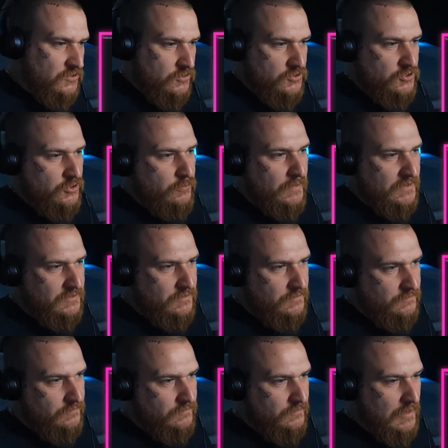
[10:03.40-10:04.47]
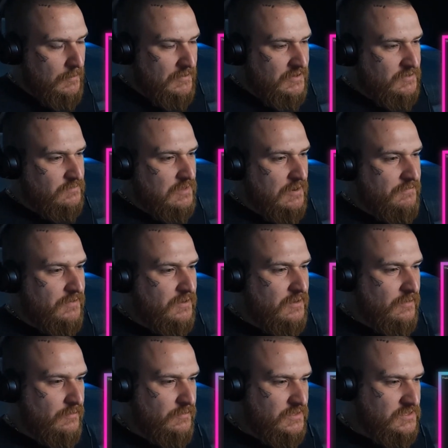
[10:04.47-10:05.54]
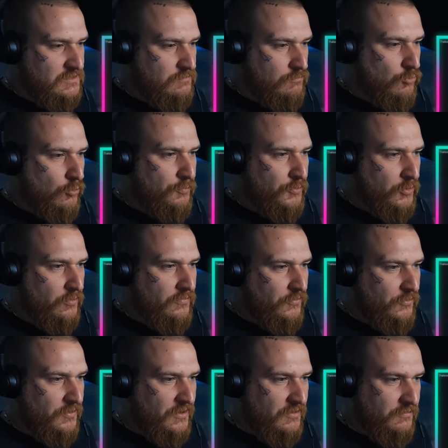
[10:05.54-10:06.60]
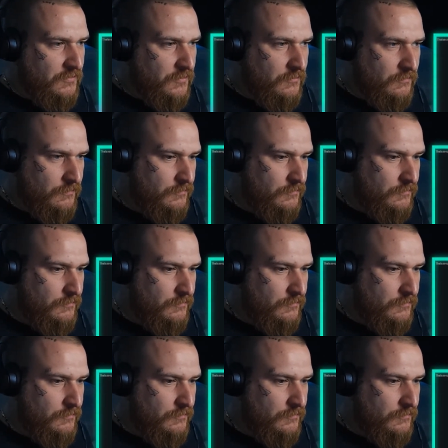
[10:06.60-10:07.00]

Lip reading: not too bad. I mean, I think it's more beautiful than anything.